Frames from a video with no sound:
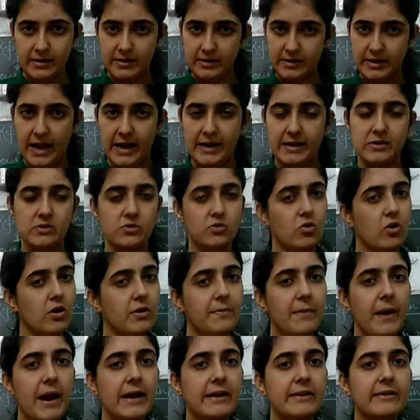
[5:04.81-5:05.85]
That is called
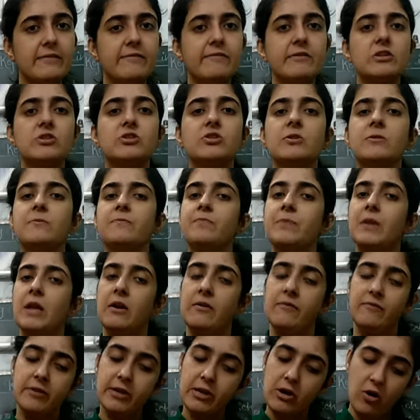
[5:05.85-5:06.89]
binary fission.
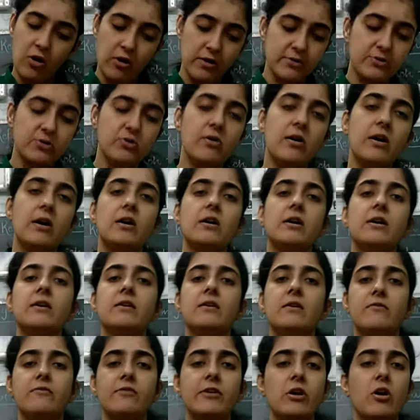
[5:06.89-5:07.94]
We
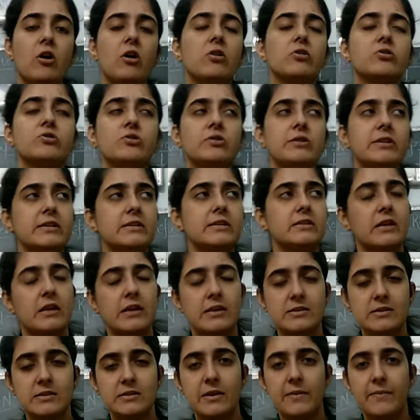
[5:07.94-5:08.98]
also
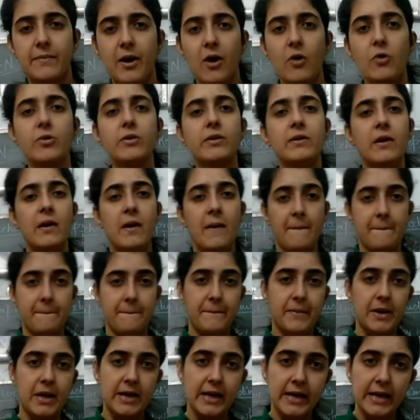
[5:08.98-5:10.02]
discussed about
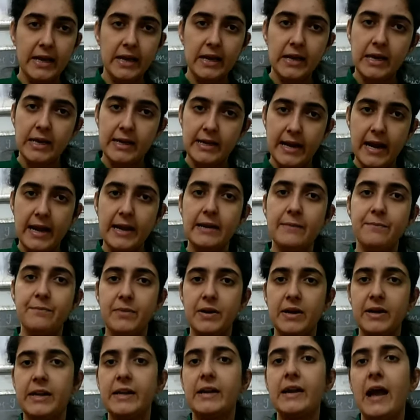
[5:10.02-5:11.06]
budding, right?
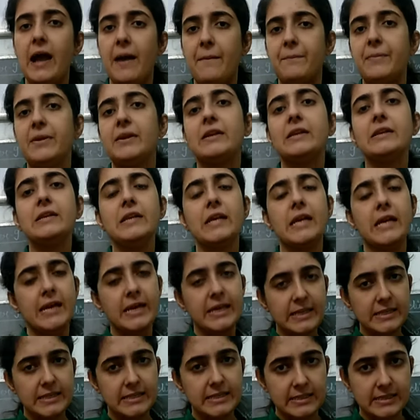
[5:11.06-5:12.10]
Budding happen in
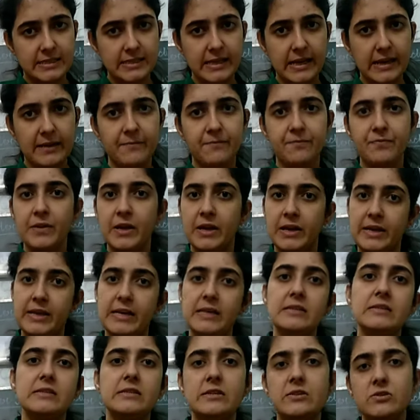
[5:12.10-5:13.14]
yeast cell.
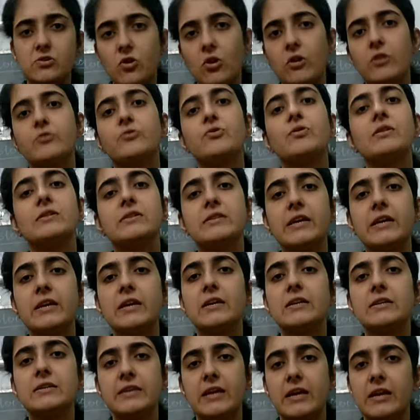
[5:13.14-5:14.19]
Yeast is also a
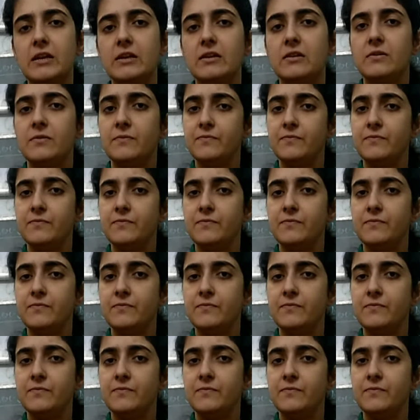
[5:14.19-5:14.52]
single cell